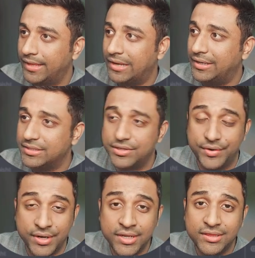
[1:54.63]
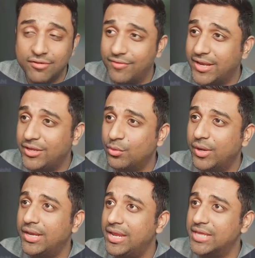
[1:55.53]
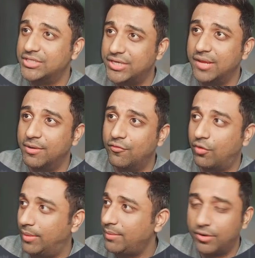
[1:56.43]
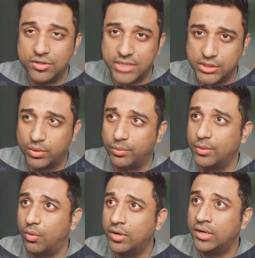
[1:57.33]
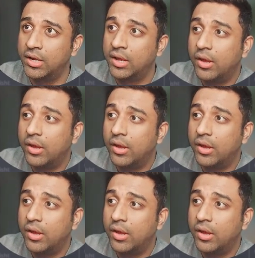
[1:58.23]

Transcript: And it is returning the value in HTML format because that's what we want.